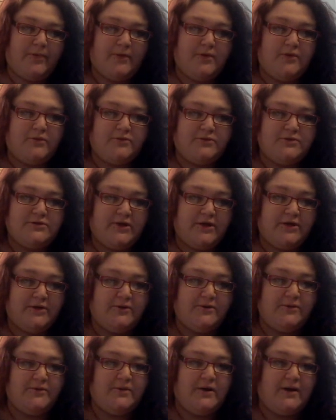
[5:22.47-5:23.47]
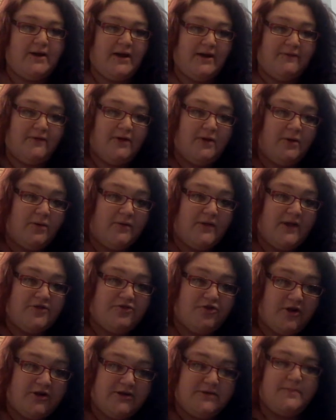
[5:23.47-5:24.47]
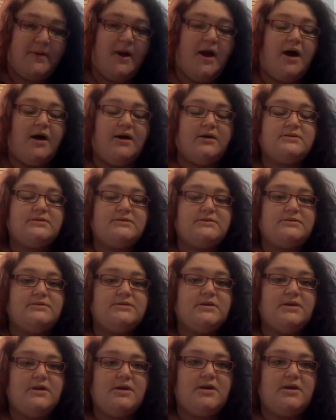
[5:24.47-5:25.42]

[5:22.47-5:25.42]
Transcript: also another law they're trying to pass.